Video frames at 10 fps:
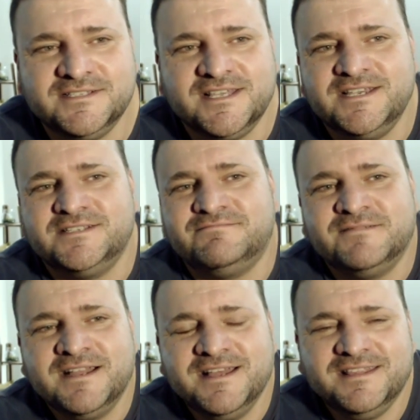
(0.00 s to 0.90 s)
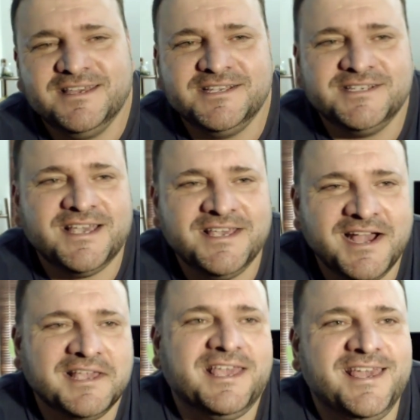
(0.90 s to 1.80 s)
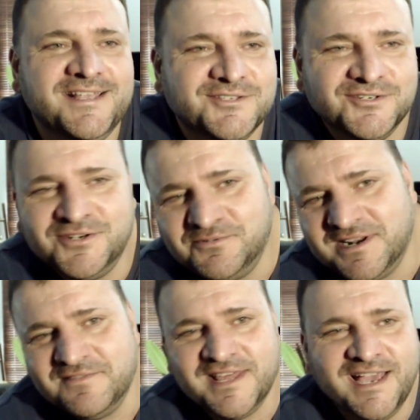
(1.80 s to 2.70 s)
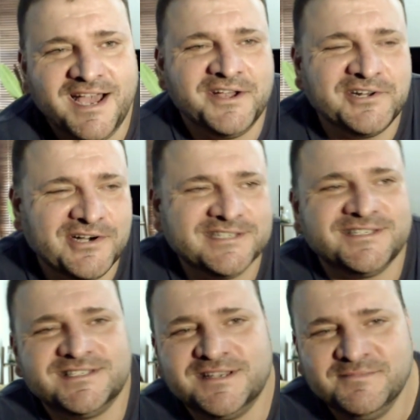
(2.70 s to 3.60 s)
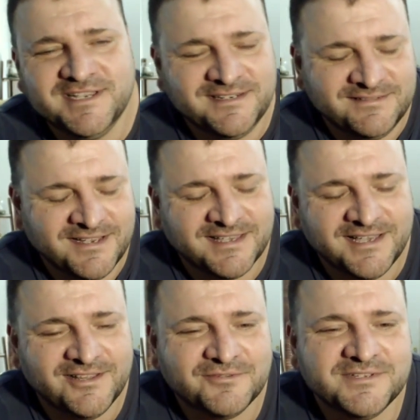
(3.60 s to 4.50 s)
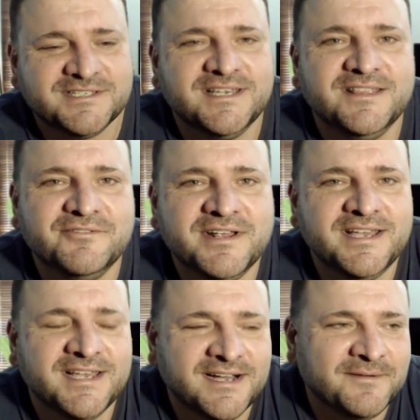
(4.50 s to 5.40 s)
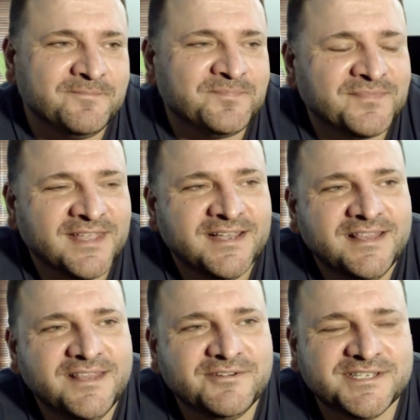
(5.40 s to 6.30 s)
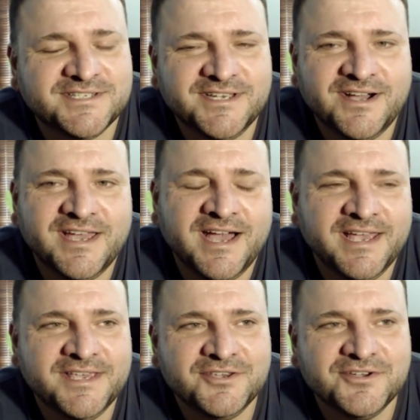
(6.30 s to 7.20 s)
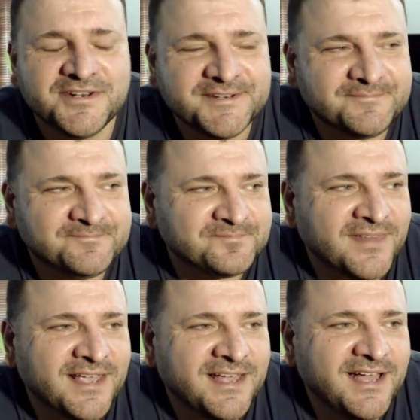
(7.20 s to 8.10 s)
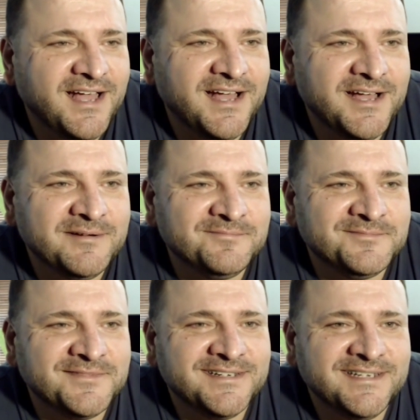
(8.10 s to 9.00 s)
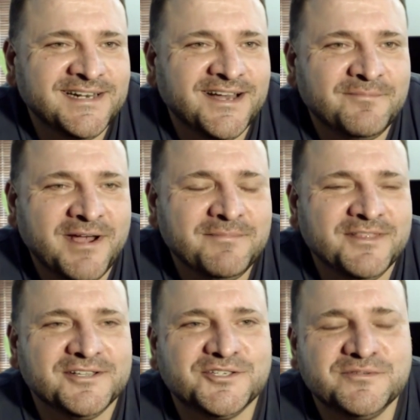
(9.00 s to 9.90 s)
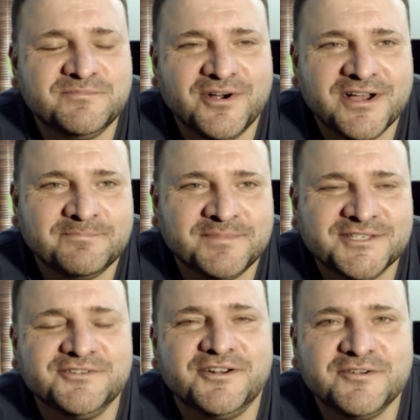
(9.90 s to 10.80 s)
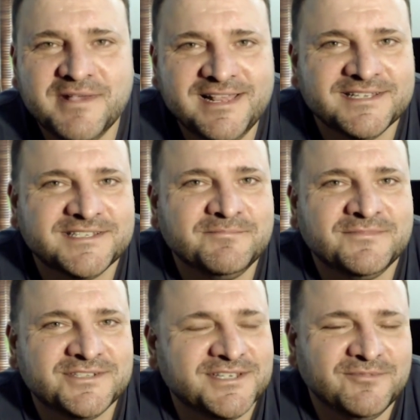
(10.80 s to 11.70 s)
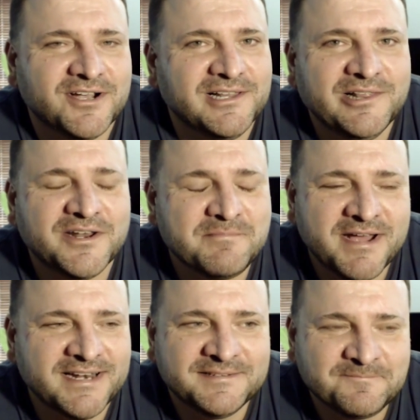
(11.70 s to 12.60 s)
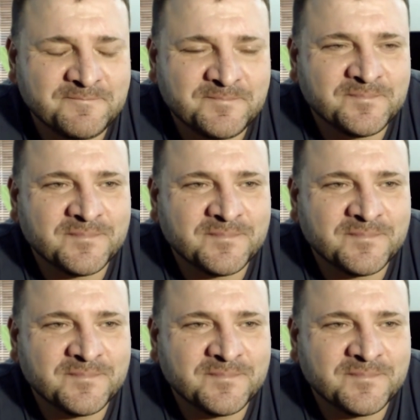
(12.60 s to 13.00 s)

these young kids or whatever they are in ISIS, I mean, okay, like we said, they're a CIA unit. Maybe they're not too bright, but 200 million seemed like a lot of money.